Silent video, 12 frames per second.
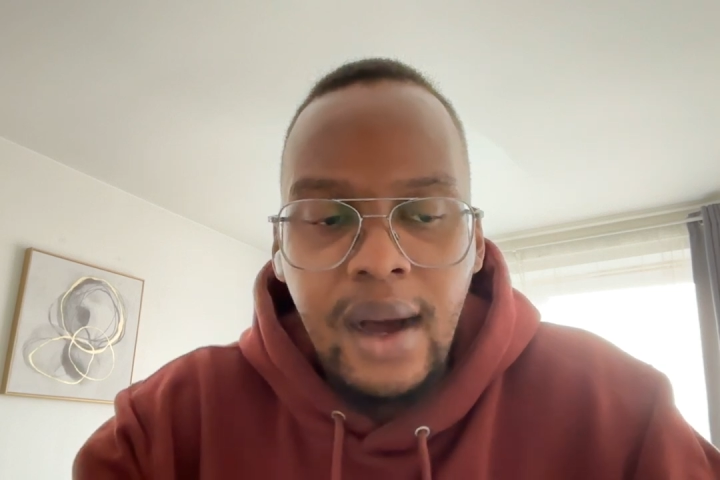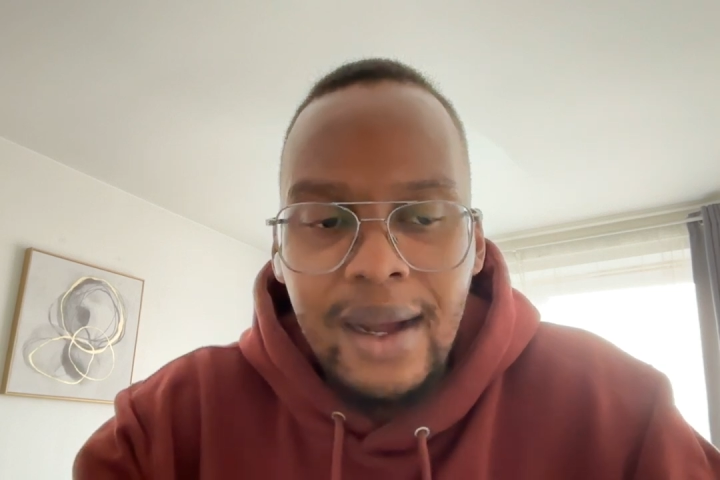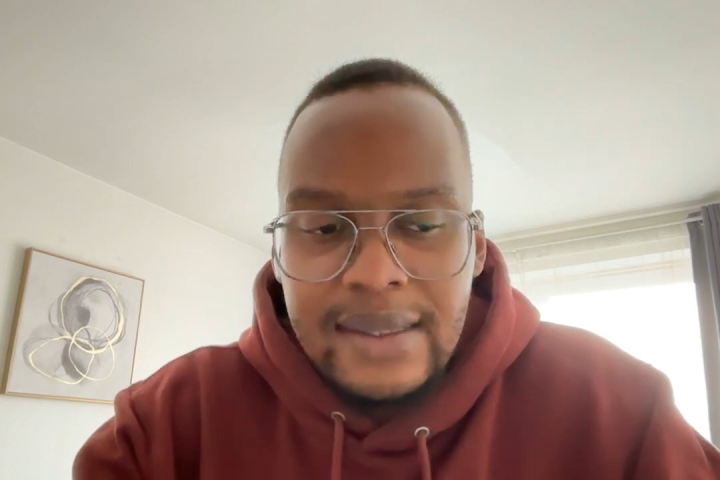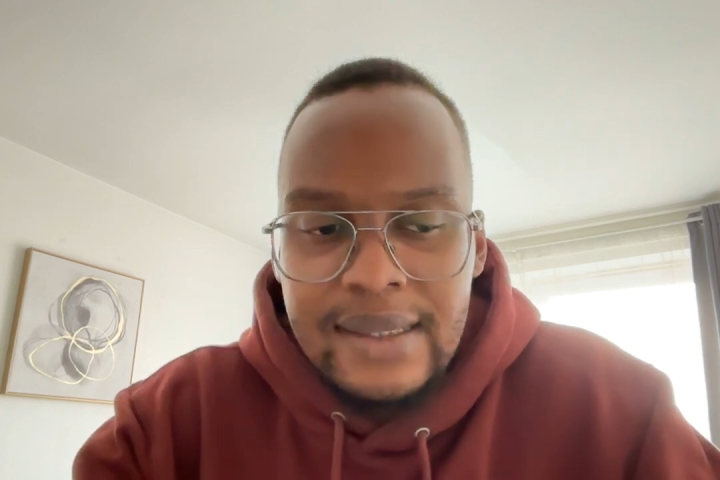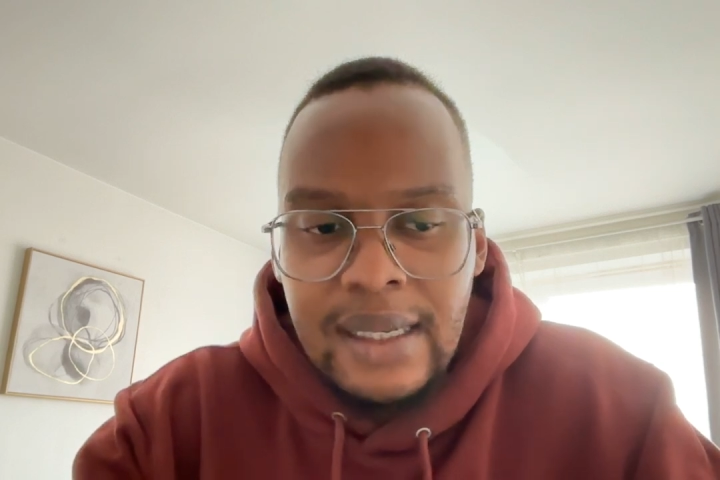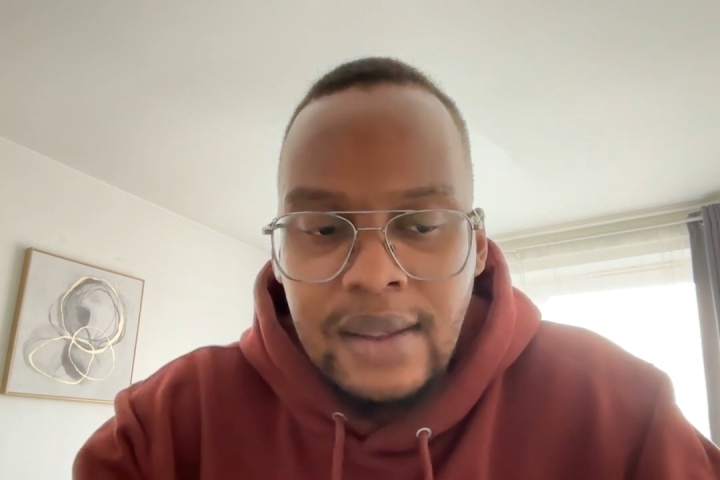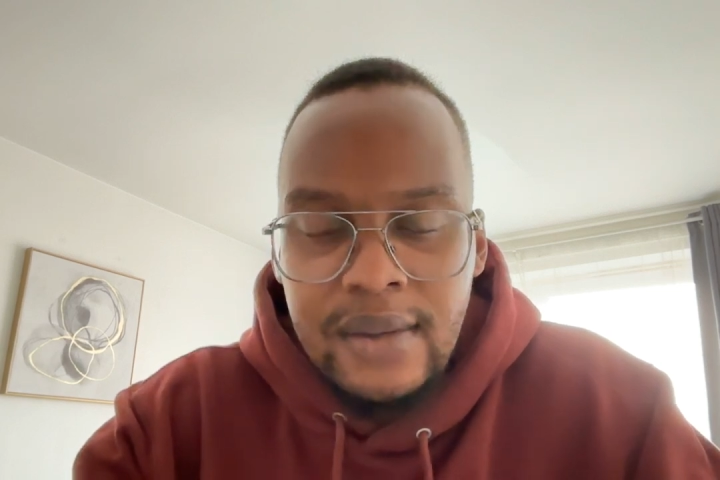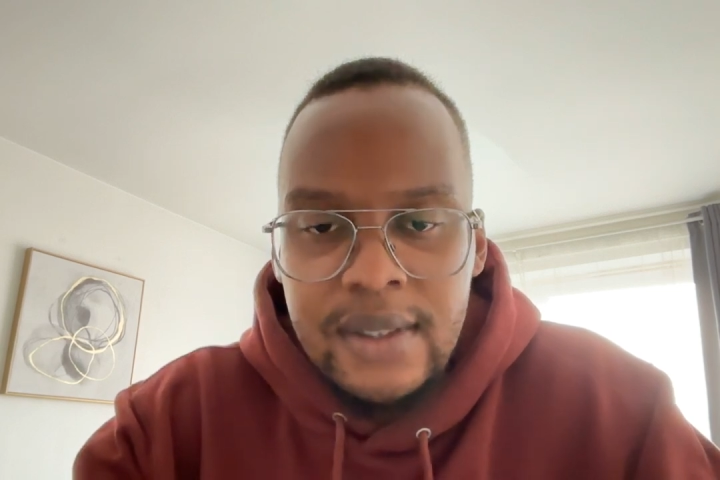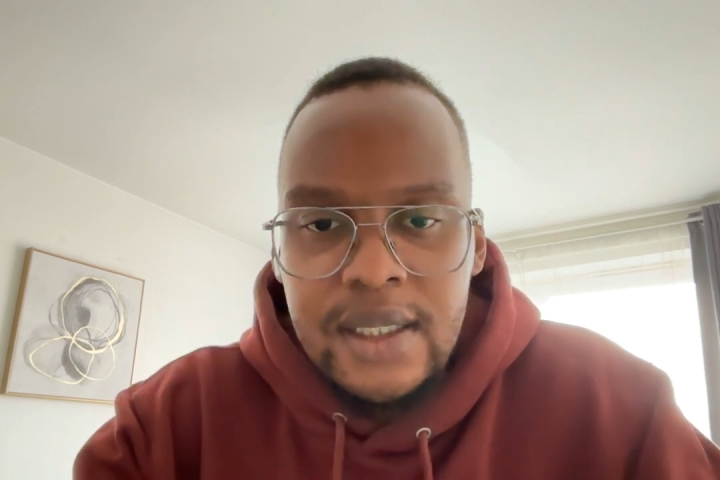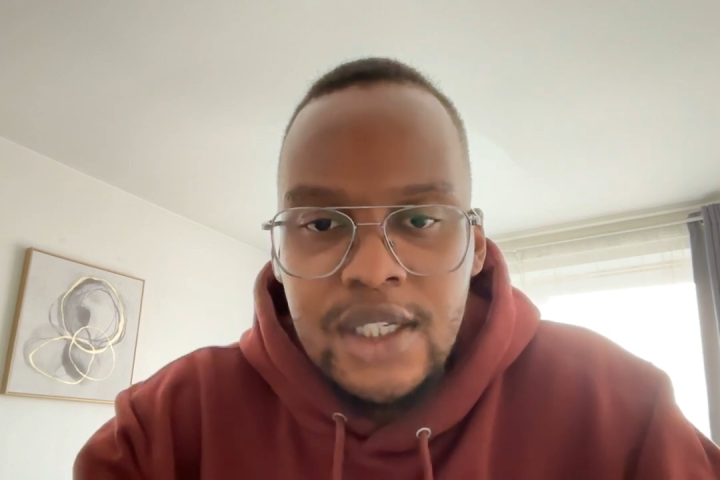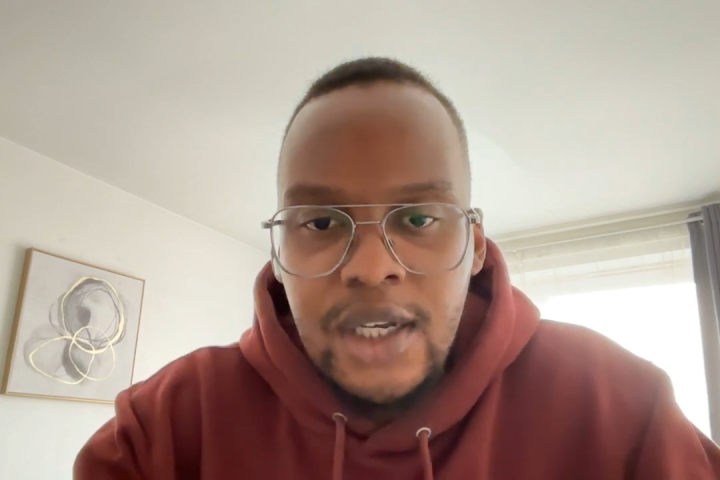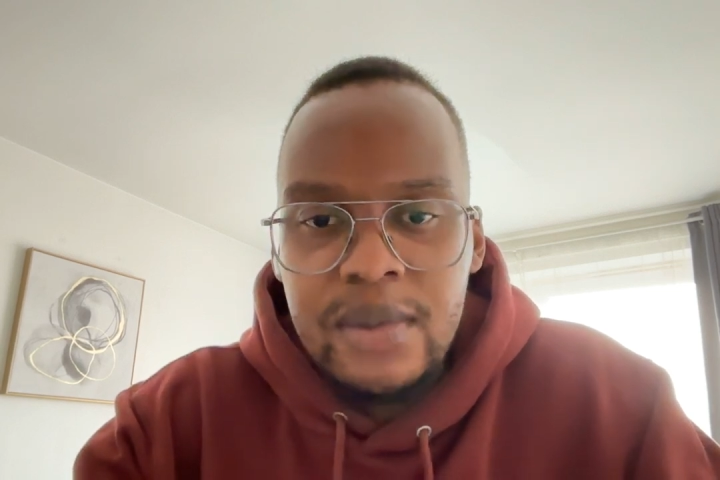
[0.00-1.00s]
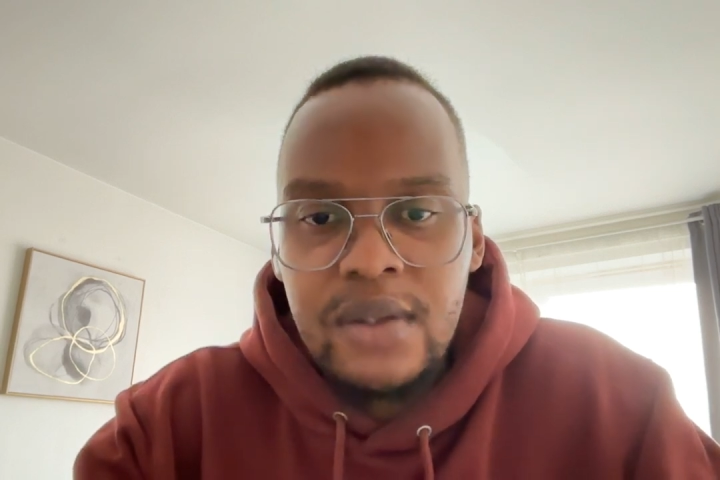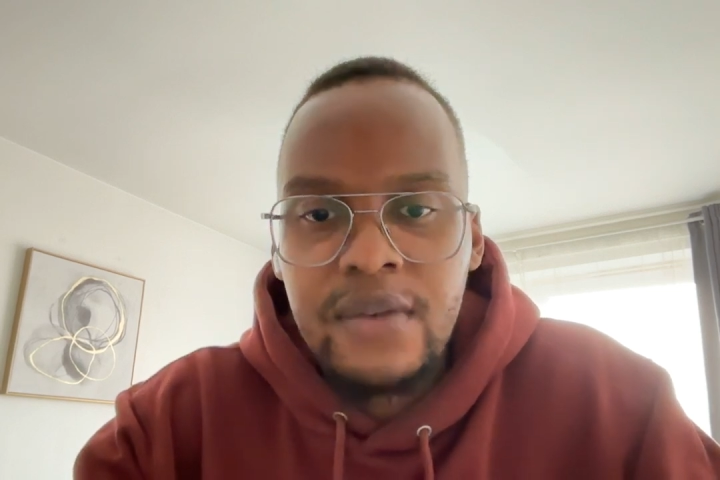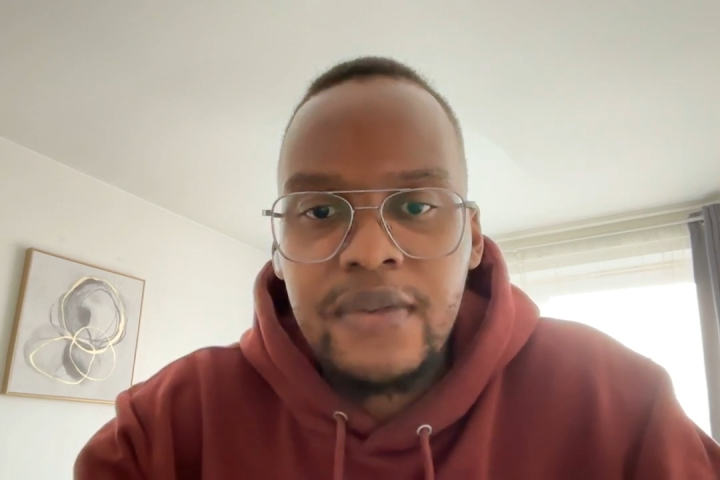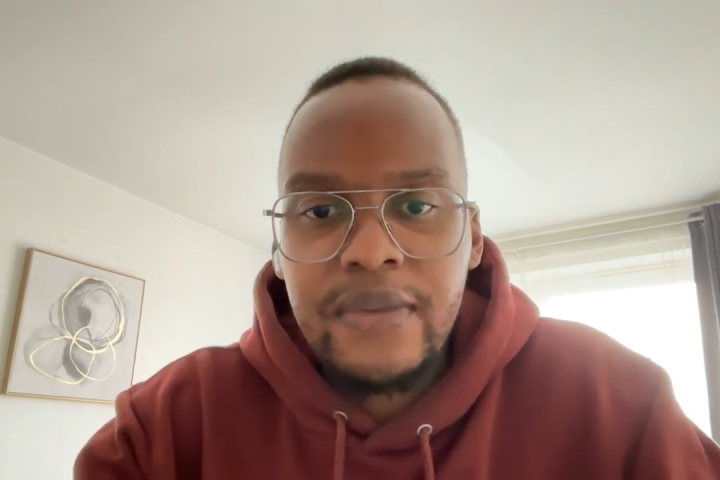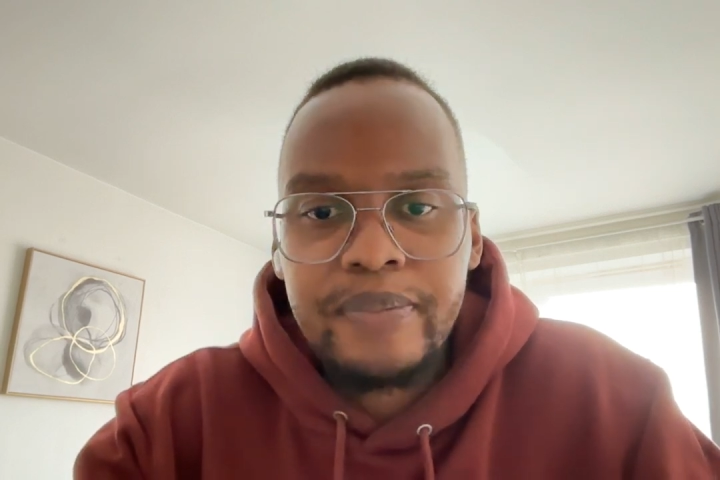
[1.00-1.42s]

ourselves in terms of